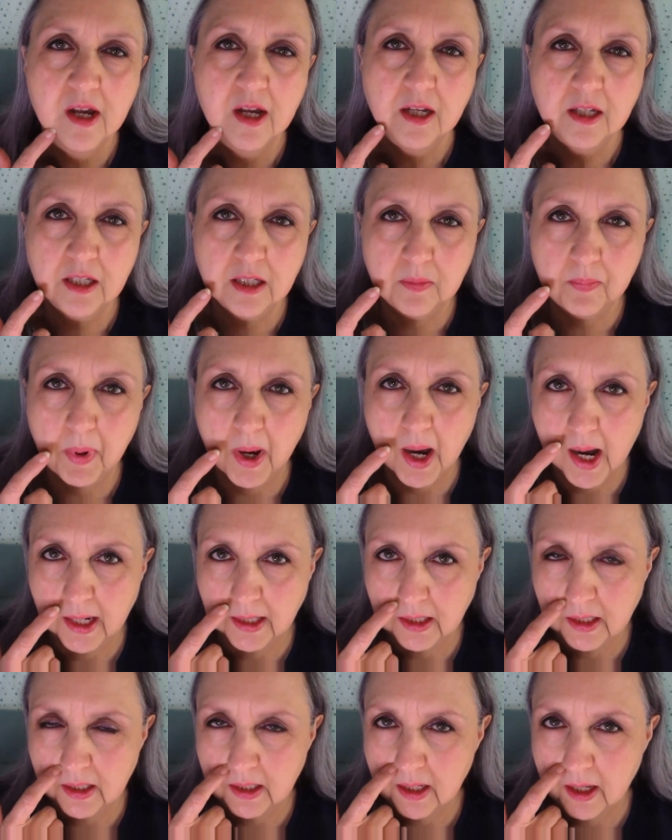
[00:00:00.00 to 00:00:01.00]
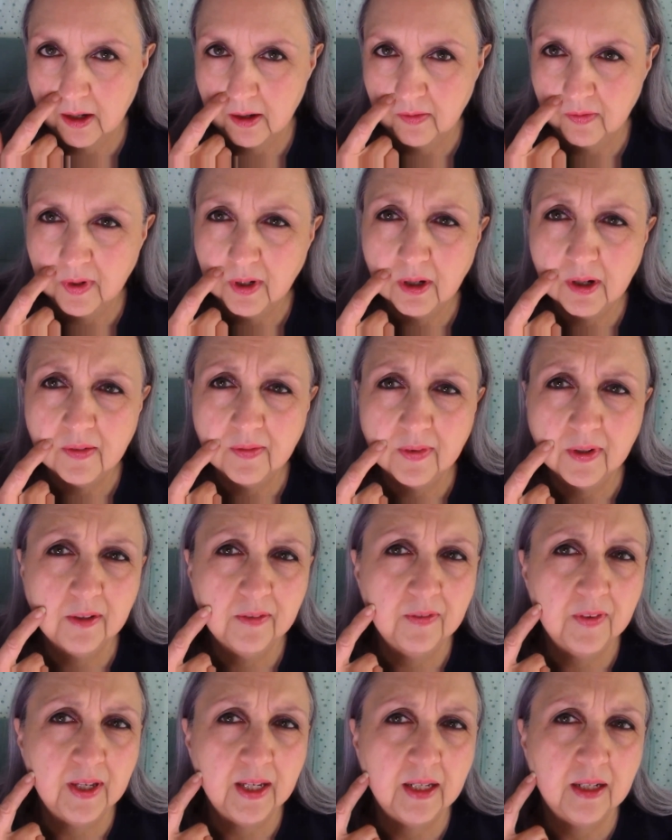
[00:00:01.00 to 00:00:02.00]
spots that are very, very
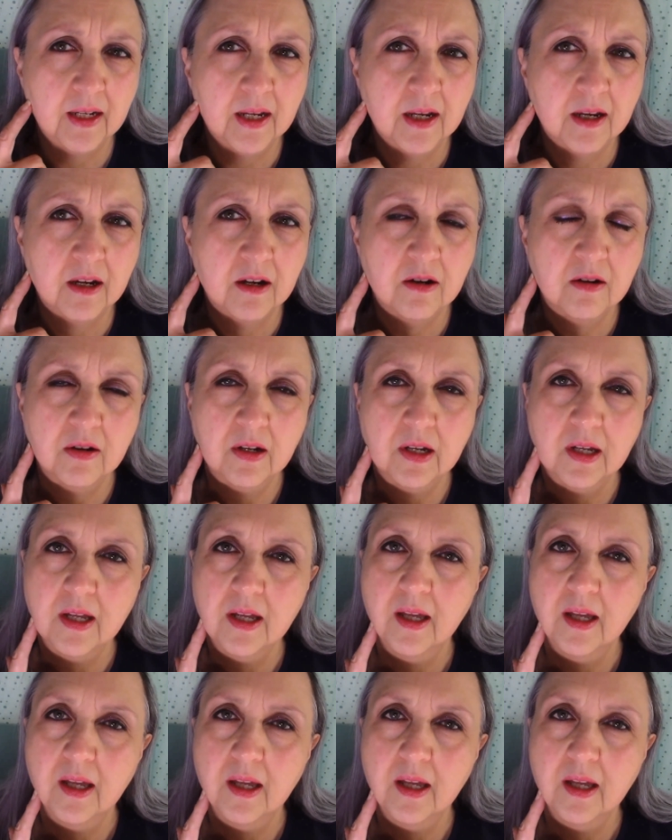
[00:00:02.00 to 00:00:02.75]
faint now,